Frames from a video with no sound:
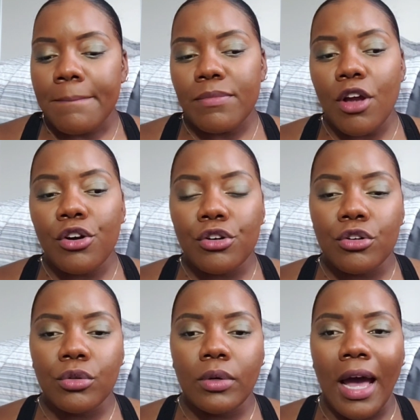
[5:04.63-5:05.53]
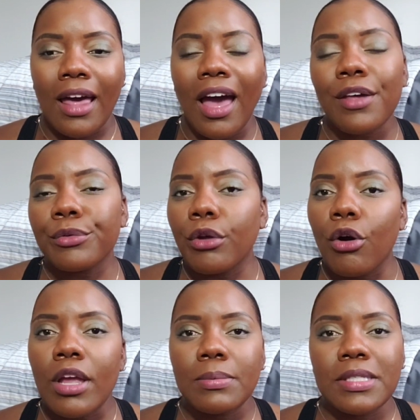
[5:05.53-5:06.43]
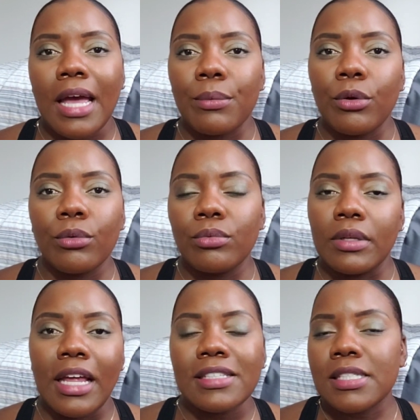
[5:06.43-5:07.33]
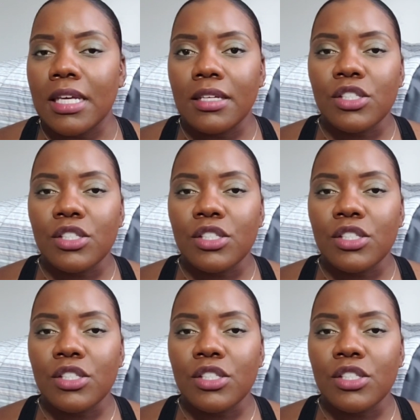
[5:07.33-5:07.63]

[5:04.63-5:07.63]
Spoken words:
no, I don't know. He was like, well, let's see.